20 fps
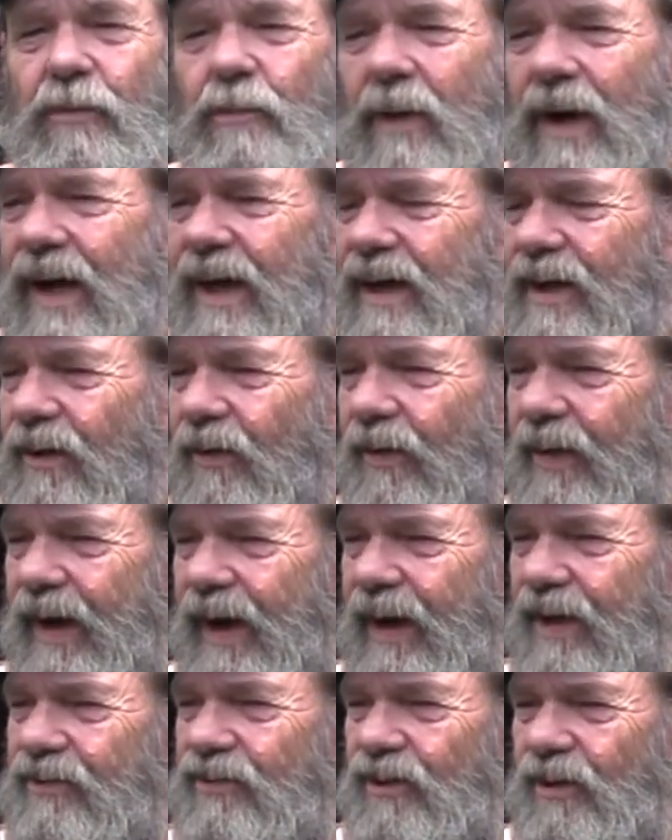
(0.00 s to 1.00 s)
my
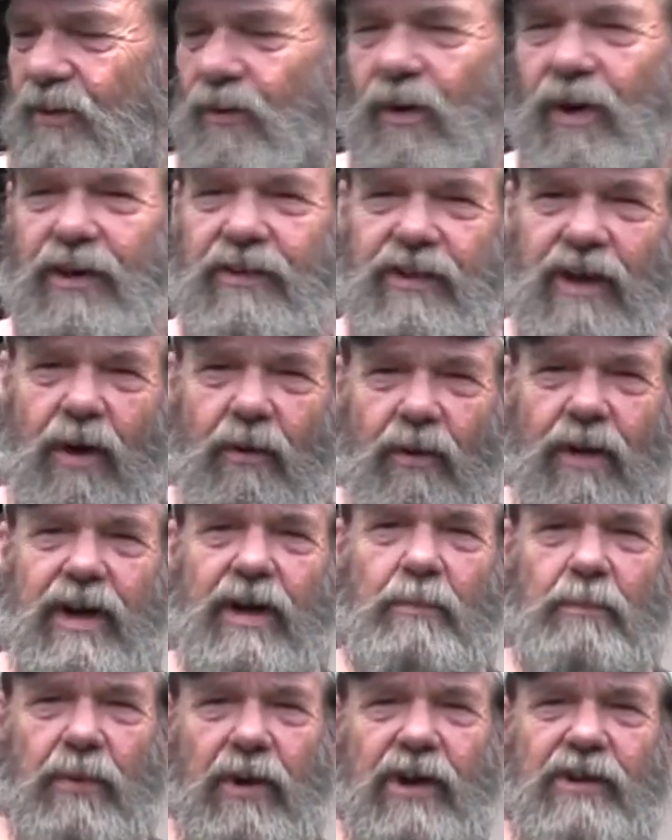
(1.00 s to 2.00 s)
inclination was I
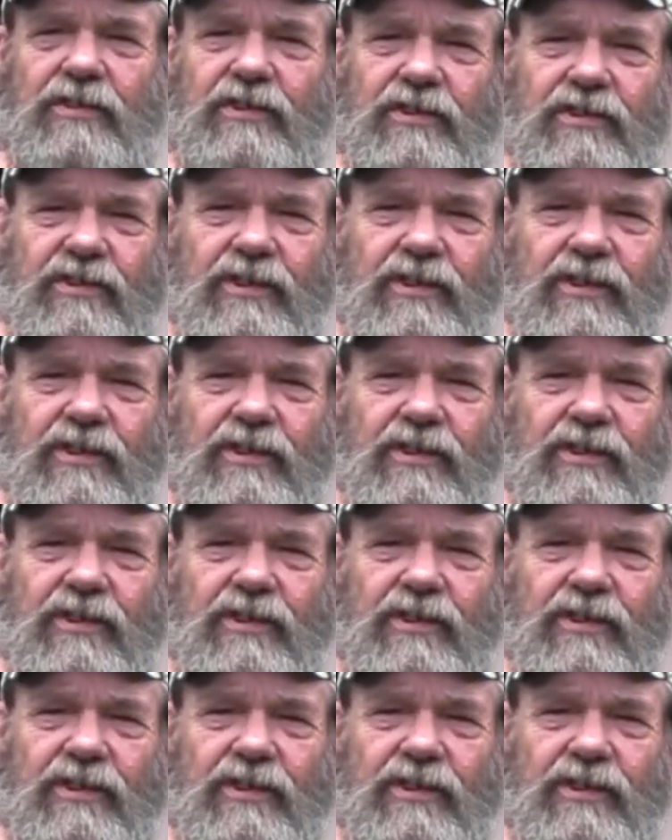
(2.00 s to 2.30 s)
wanted pressure